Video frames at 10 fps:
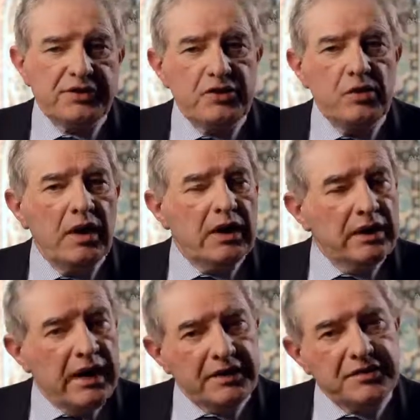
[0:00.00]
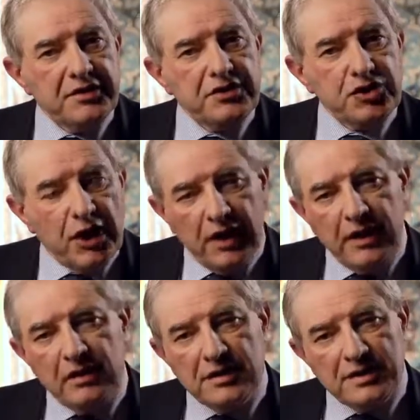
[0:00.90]
to let the
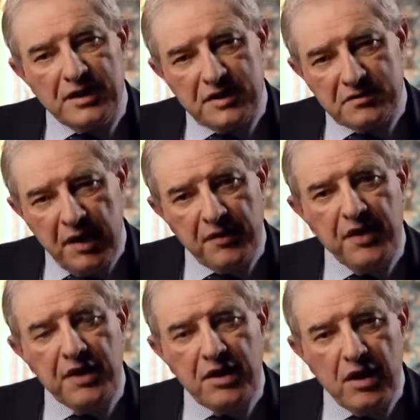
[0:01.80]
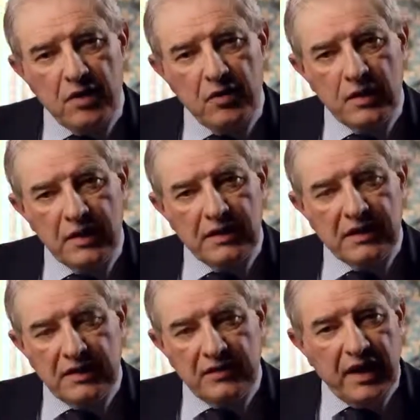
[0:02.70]
child and his mother go,
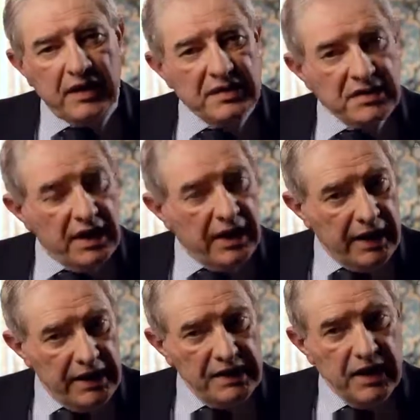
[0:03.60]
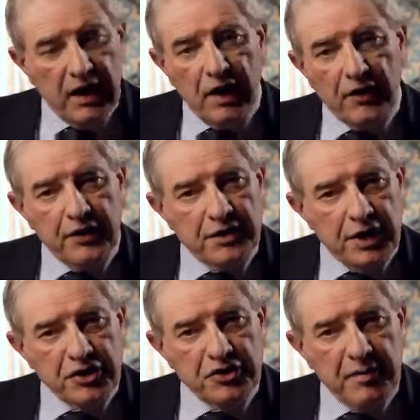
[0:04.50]
that's Hagar and
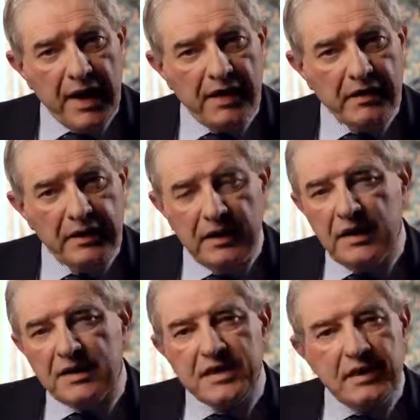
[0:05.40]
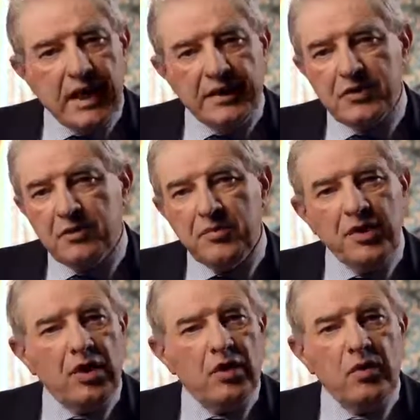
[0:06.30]
Ishmael, to let them
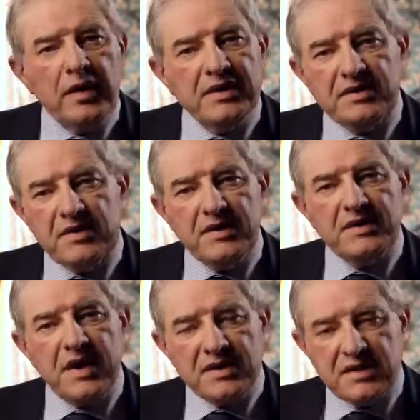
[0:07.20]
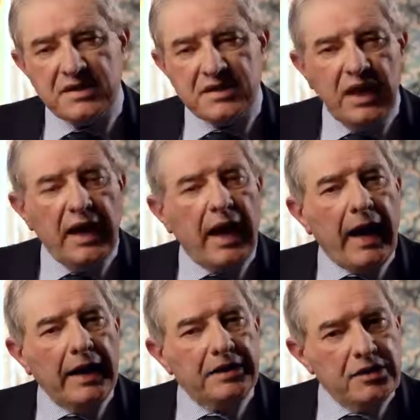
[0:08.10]
go into the desert,
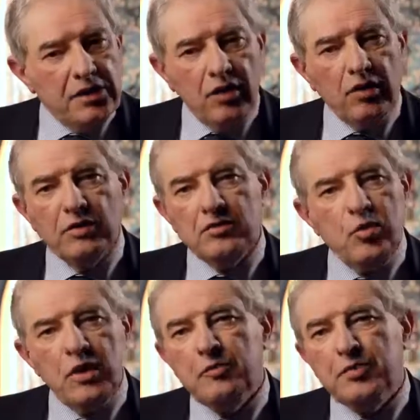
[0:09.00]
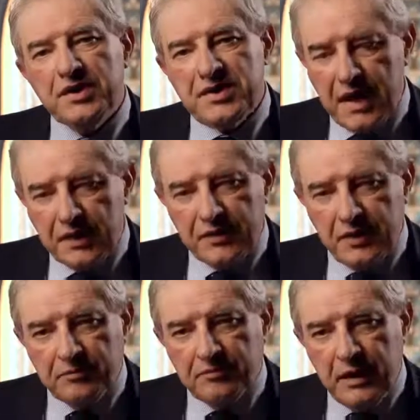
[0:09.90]
and God will protect
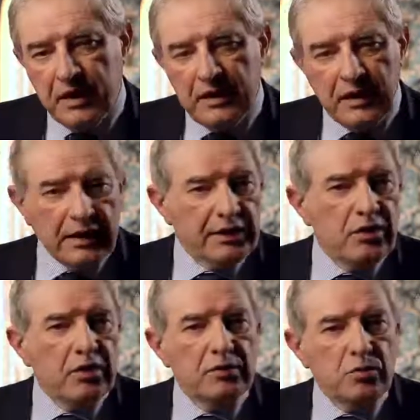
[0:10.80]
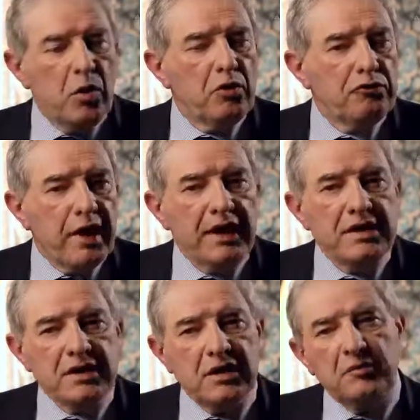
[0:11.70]
them, and God will
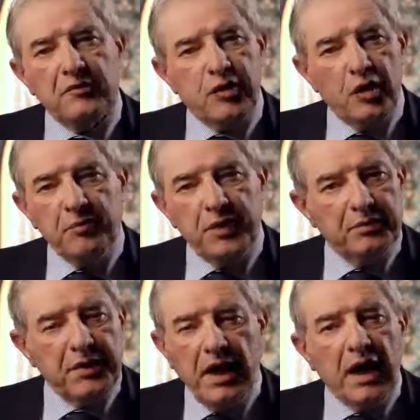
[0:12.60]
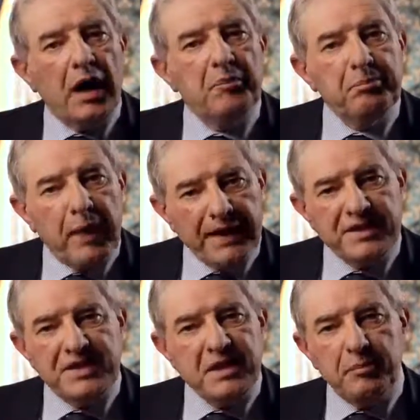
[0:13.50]
raise up from them a
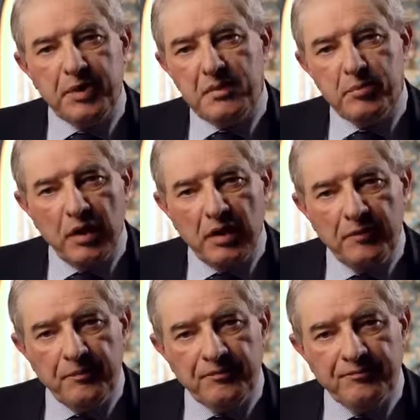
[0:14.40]
mighty people.